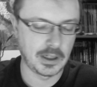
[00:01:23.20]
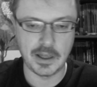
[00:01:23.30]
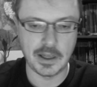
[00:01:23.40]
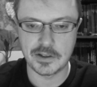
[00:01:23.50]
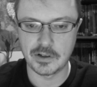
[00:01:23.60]

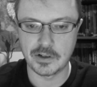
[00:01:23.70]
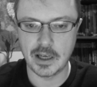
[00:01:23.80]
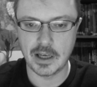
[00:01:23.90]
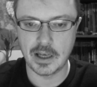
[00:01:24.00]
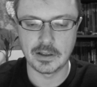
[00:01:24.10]
answered
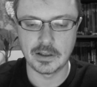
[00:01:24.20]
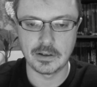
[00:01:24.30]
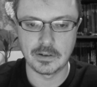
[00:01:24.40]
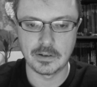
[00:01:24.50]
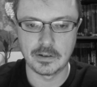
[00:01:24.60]
that
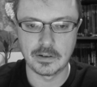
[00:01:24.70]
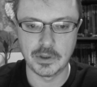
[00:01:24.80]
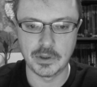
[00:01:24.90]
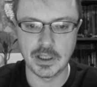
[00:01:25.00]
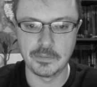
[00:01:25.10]
with
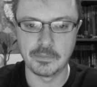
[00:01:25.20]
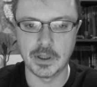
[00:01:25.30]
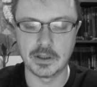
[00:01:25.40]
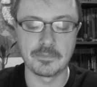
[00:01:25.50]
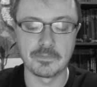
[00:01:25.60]
him. But